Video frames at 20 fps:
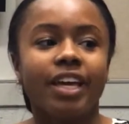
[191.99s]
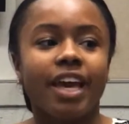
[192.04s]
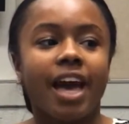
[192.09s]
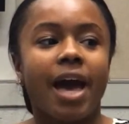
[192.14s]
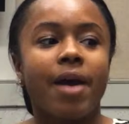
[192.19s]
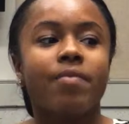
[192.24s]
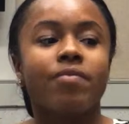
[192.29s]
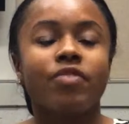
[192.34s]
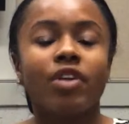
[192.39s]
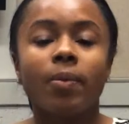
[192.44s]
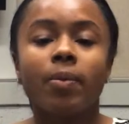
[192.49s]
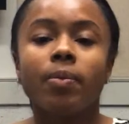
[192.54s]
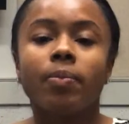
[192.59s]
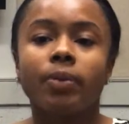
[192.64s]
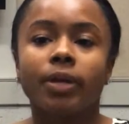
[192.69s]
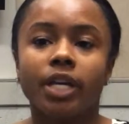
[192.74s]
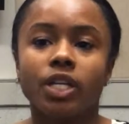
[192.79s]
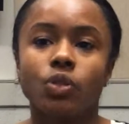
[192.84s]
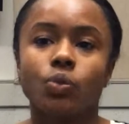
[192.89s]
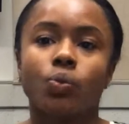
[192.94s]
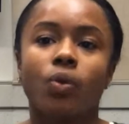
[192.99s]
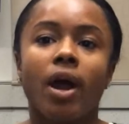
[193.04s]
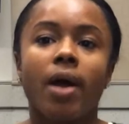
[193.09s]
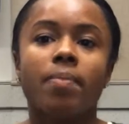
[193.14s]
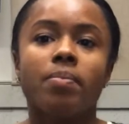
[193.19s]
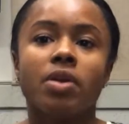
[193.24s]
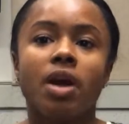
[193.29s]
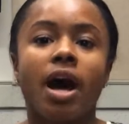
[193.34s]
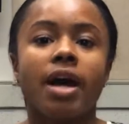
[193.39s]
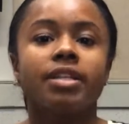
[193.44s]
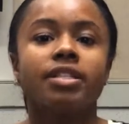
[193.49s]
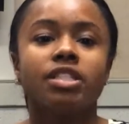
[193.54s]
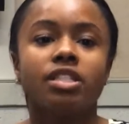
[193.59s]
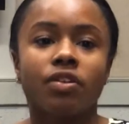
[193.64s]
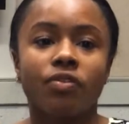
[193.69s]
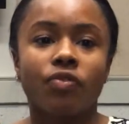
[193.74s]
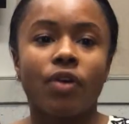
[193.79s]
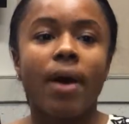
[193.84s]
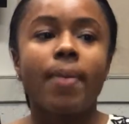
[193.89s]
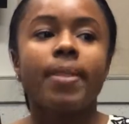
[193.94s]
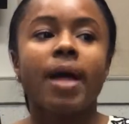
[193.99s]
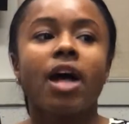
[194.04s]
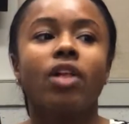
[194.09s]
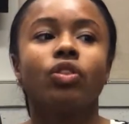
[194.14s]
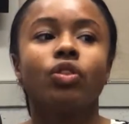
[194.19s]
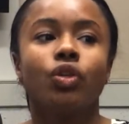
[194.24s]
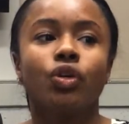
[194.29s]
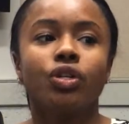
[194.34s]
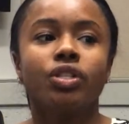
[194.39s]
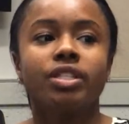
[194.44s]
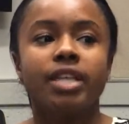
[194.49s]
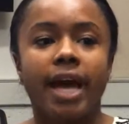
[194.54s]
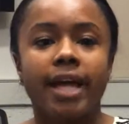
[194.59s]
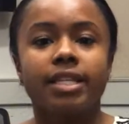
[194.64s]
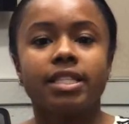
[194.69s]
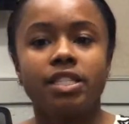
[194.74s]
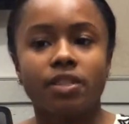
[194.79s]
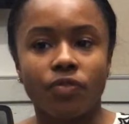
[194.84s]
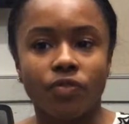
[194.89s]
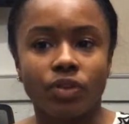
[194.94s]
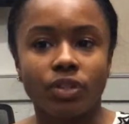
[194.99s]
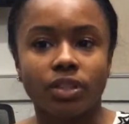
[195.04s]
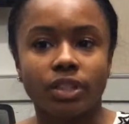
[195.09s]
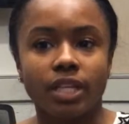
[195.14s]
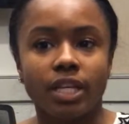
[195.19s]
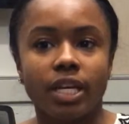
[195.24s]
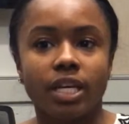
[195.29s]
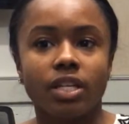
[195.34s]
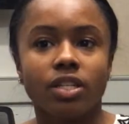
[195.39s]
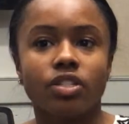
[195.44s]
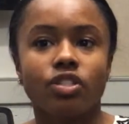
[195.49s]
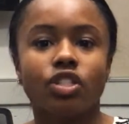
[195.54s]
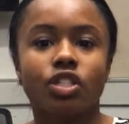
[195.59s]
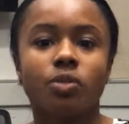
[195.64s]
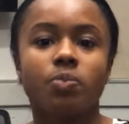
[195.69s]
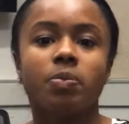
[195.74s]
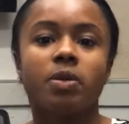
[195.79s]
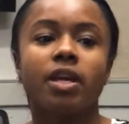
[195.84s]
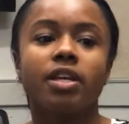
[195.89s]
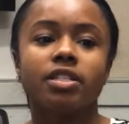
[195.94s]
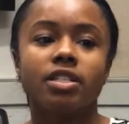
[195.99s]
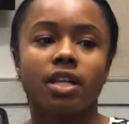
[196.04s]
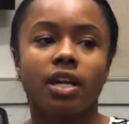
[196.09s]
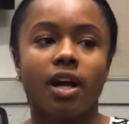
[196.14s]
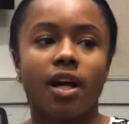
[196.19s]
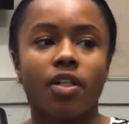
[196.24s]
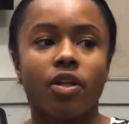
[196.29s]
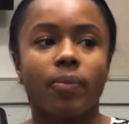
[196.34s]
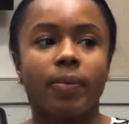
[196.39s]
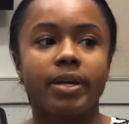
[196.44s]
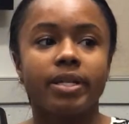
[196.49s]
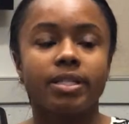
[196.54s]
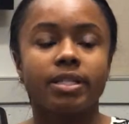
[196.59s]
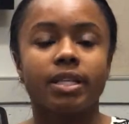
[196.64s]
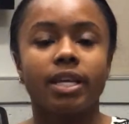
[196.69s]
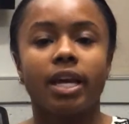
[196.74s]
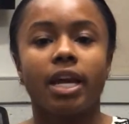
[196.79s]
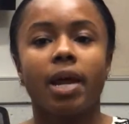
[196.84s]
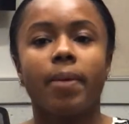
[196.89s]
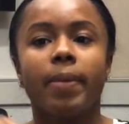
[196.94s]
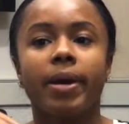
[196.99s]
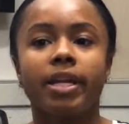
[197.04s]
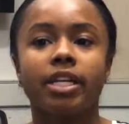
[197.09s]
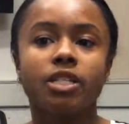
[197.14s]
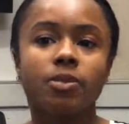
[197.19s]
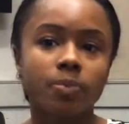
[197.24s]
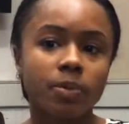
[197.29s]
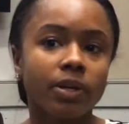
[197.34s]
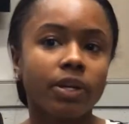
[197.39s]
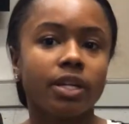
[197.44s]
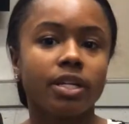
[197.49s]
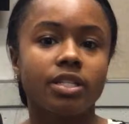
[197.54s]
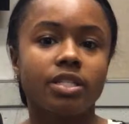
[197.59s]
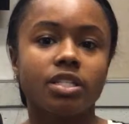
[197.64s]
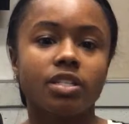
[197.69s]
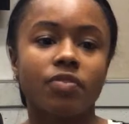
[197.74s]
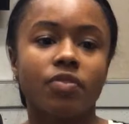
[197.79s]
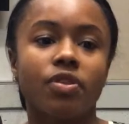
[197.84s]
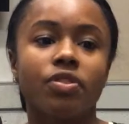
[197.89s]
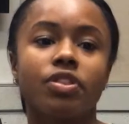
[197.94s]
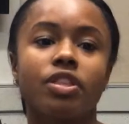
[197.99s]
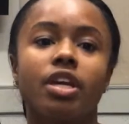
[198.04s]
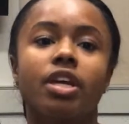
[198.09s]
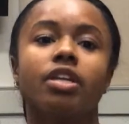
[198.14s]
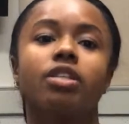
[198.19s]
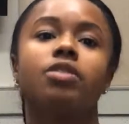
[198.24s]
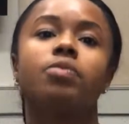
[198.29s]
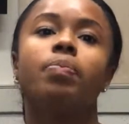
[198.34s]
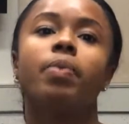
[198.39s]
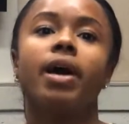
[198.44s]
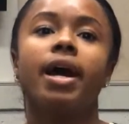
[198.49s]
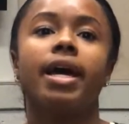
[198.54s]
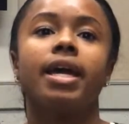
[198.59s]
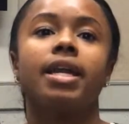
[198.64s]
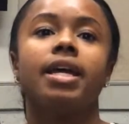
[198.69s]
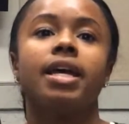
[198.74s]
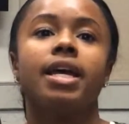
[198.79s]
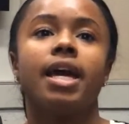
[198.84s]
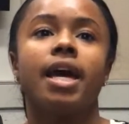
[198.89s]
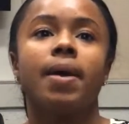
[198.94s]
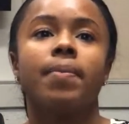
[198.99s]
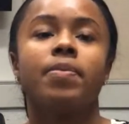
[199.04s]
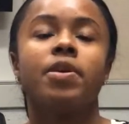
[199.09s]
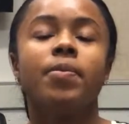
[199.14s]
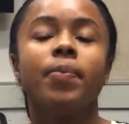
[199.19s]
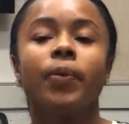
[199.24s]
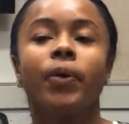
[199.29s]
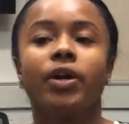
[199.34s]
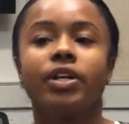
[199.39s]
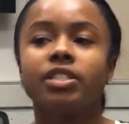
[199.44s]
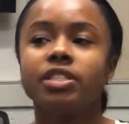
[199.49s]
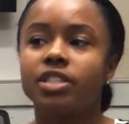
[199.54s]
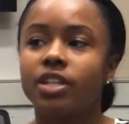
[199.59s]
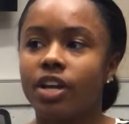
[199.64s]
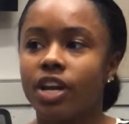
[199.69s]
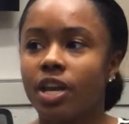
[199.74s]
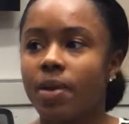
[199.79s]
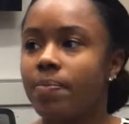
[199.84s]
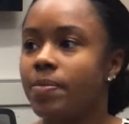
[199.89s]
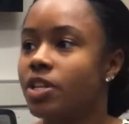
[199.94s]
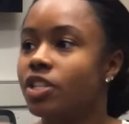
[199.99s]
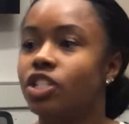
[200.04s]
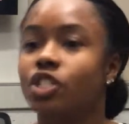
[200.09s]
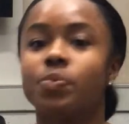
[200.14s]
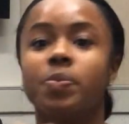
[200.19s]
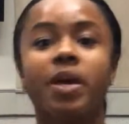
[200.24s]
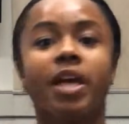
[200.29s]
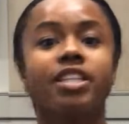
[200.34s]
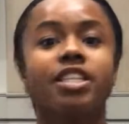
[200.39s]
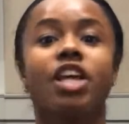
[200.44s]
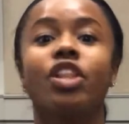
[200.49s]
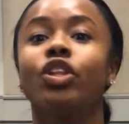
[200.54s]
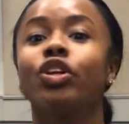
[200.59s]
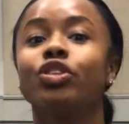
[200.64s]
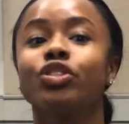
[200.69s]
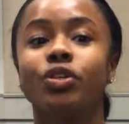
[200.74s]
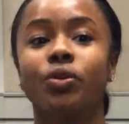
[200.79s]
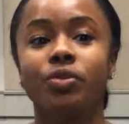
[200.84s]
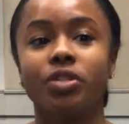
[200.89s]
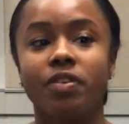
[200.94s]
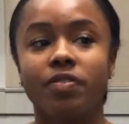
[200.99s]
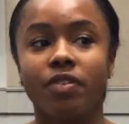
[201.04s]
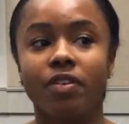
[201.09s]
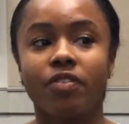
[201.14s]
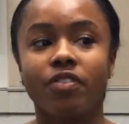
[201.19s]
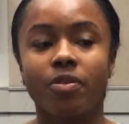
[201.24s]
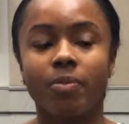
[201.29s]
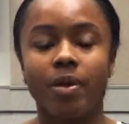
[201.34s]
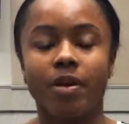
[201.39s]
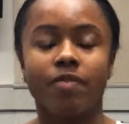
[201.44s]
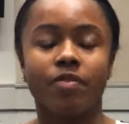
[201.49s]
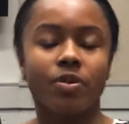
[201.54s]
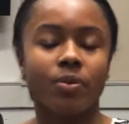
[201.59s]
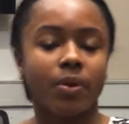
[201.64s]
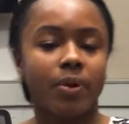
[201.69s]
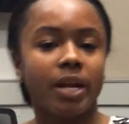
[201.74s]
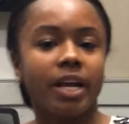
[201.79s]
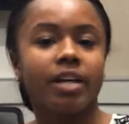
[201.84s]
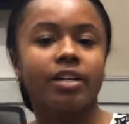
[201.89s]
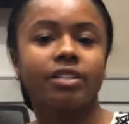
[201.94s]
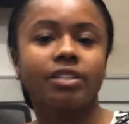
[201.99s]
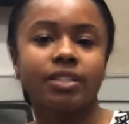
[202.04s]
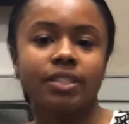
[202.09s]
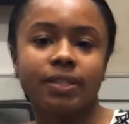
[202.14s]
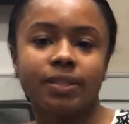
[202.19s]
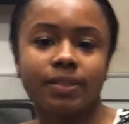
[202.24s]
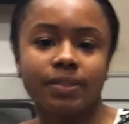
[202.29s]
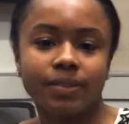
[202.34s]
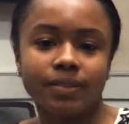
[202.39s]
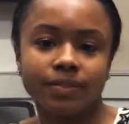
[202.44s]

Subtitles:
I'm from a place where I'm not looked at differently just because of the color of my skin. I might experience different things, but people aren't staring at me just because I look so different from everyone else.